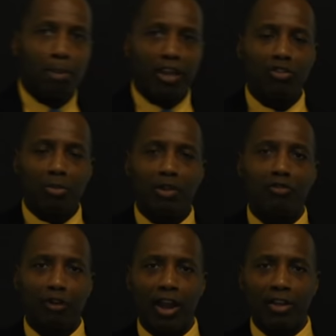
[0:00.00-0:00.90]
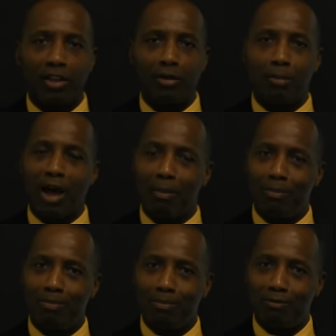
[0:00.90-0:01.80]
Benjamin Franklin, by
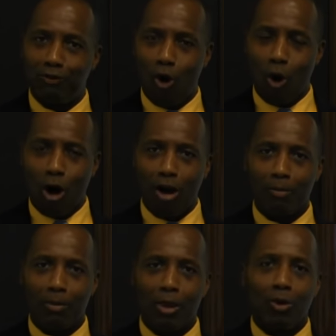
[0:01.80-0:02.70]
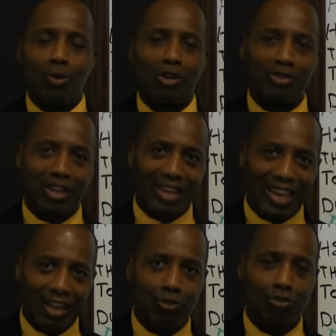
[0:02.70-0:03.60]
far, was an
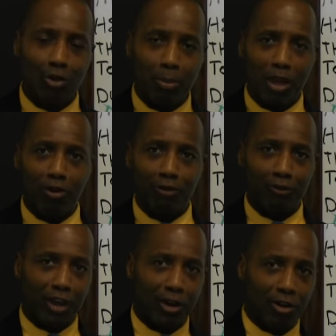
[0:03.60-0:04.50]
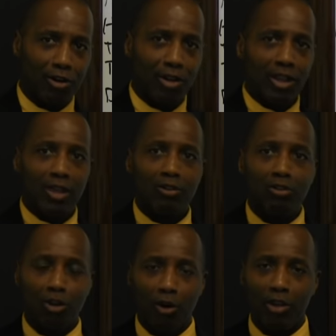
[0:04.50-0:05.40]
instrumental figure
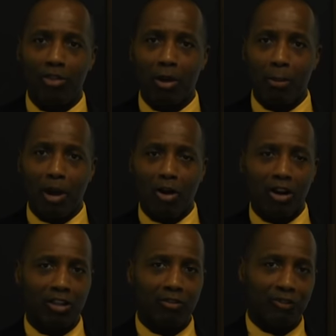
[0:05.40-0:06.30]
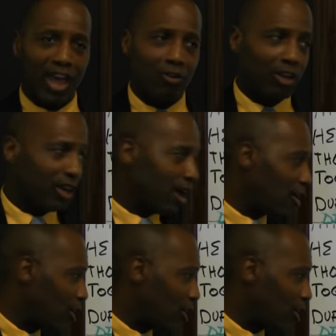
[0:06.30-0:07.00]
during the American founding